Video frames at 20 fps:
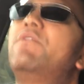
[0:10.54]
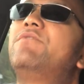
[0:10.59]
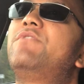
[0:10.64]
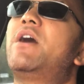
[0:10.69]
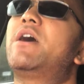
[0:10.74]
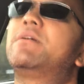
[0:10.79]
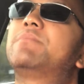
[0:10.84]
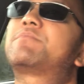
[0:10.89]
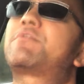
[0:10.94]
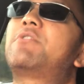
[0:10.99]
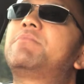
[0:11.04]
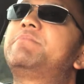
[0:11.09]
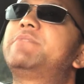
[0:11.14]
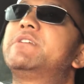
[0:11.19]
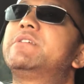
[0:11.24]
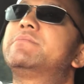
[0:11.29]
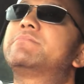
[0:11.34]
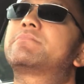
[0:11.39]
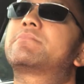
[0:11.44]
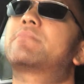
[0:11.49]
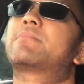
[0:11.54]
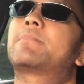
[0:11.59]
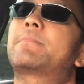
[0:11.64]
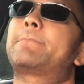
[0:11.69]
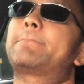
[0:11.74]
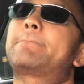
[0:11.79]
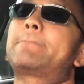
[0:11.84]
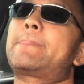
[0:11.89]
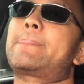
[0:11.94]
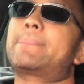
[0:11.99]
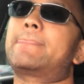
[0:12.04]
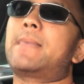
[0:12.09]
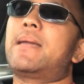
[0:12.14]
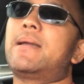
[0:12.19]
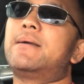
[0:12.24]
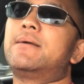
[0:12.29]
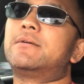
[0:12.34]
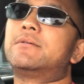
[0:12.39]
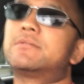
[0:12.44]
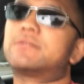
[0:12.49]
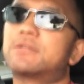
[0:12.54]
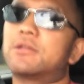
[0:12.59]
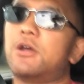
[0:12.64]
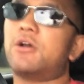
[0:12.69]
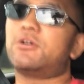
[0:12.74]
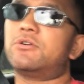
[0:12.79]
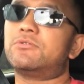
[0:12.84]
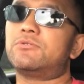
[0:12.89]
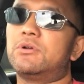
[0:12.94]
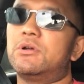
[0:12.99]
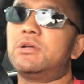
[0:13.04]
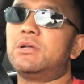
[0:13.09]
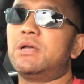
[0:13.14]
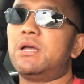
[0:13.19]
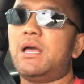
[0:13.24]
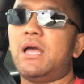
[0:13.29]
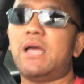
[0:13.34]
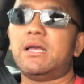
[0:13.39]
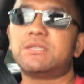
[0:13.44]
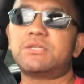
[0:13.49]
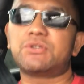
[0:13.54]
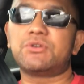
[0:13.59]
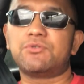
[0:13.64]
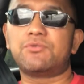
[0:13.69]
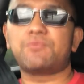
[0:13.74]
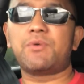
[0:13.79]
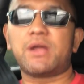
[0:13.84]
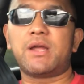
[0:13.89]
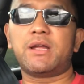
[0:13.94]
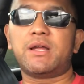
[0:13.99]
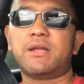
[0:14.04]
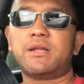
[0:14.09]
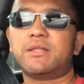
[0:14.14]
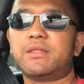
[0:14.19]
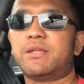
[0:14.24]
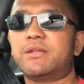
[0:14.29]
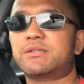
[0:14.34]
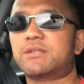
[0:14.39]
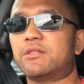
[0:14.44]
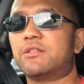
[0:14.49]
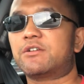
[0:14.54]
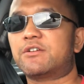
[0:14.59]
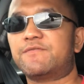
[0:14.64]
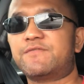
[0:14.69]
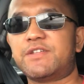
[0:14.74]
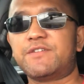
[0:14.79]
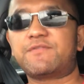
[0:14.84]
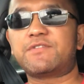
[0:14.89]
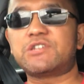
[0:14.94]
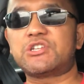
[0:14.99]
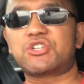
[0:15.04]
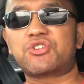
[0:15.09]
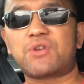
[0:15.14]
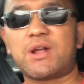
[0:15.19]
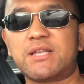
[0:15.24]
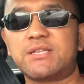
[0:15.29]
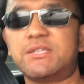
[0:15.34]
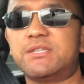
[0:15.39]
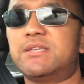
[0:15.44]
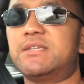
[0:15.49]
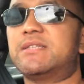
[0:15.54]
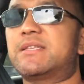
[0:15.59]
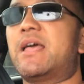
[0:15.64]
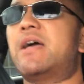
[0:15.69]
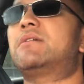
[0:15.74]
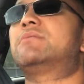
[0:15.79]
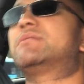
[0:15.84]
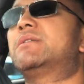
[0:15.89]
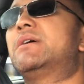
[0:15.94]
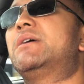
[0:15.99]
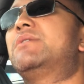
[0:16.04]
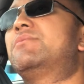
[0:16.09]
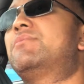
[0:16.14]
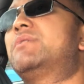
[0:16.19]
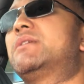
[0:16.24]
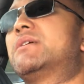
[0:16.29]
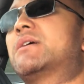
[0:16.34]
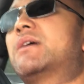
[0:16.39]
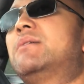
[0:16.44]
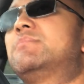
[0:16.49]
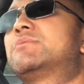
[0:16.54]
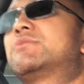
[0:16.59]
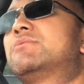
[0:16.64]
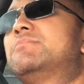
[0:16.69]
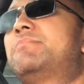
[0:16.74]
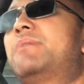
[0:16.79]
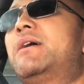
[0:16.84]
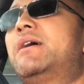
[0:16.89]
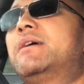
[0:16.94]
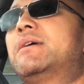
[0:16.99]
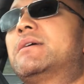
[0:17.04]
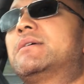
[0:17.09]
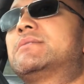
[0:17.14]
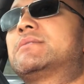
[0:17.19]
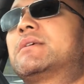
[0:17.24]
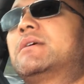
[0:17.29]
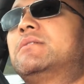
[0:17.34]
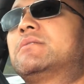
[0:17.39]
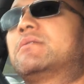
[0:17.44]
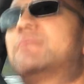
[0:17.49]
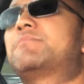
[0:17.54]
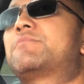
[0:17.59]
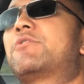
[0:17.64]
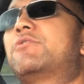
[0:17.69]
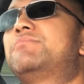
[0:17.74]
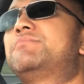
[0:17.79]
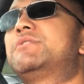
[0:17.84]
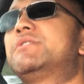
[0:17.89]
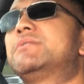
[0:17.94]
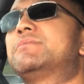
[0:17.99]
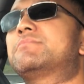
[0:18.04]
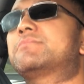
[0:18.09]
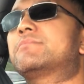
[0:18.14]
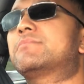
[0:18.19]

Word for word: via property. So, as you're aware, there's a lot of different strategies out there when it comes to buying and selling a property.